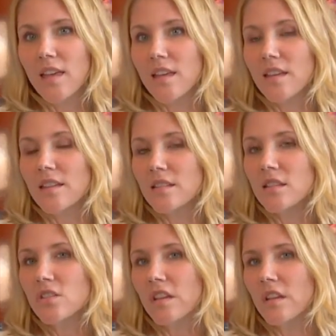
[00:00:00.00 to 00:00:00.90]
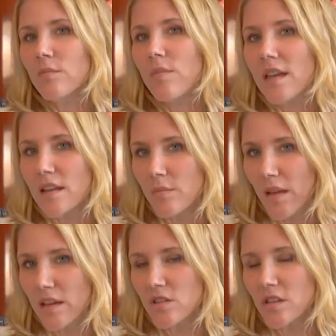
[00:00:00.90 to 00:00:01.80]
In addition, many
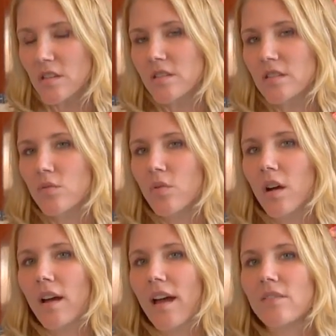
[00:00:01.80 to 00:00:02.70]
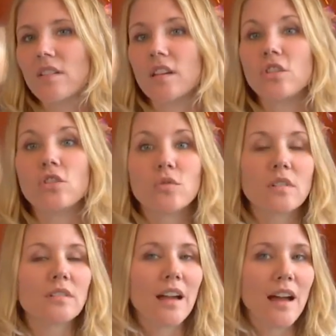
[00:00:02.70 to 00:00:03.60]
patients who are having
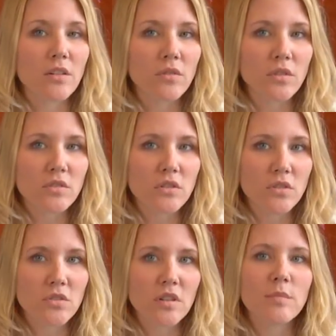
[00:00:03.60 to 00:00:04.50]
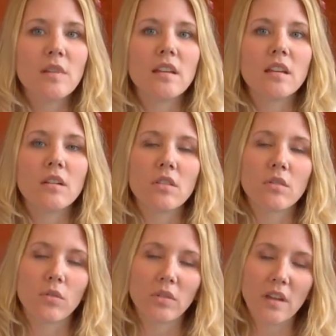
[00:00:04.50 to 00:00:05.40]
unilateral surgery, meaning
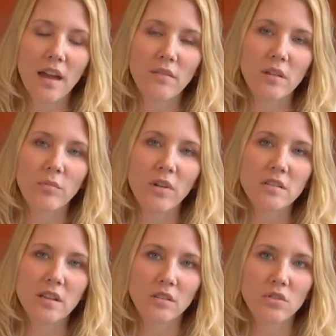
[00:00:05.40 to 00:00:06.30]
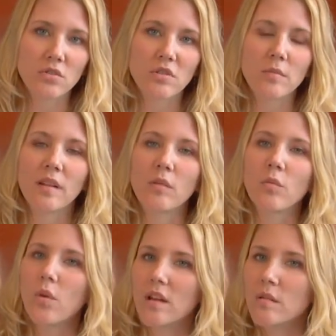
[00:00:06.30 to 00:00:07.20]
they're only having breast cancer treatment
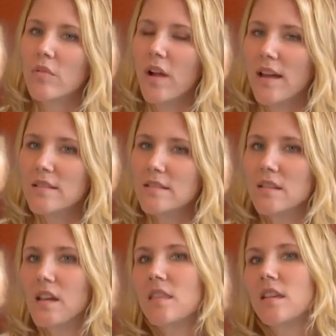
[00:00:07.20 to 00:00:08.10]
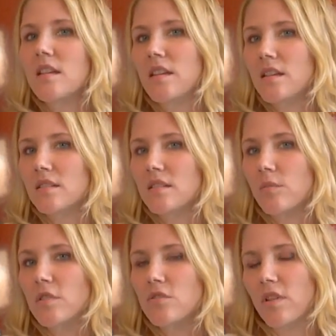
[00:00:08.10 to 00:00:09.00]
on one breast, they need a
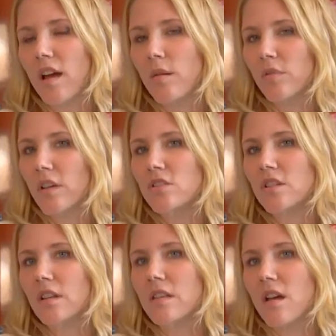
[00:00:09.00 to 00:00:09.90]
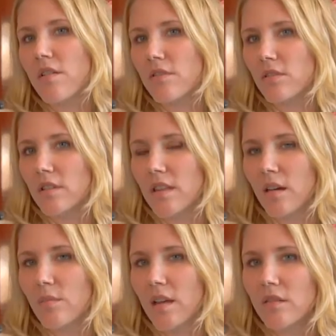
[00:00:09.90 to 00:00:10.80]
symmetry operation on the other, and
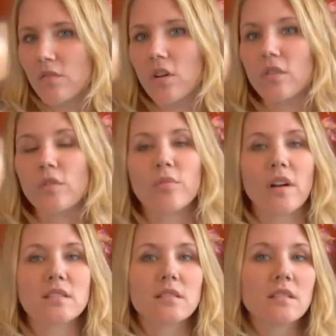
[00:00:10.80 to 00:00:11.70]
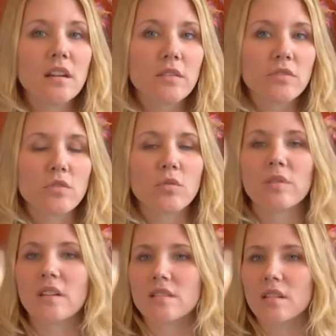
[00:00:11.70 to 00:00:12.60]
that may involve a breast lift or
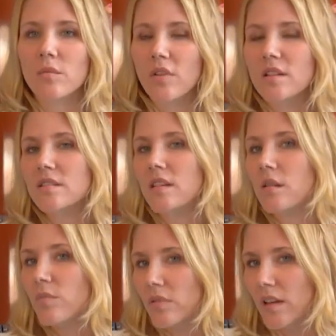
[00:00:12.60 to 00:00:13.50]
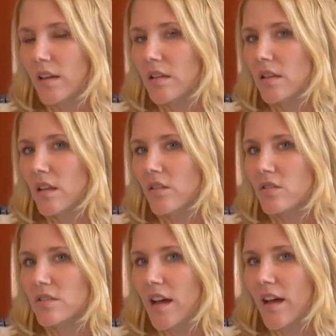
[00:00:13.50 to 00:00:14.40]
placing a breast implant on the
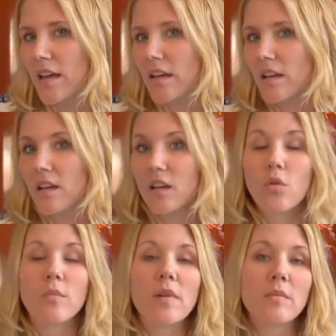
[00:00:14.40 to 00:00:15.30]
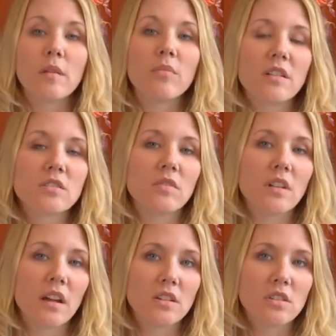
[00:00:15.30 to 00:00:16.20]
other side, or maybe a breast
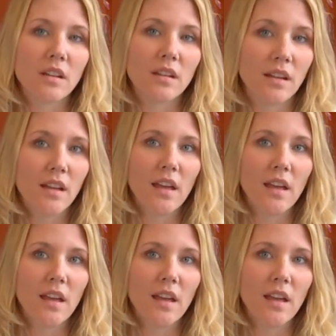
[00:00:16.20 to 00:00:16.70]
reduction.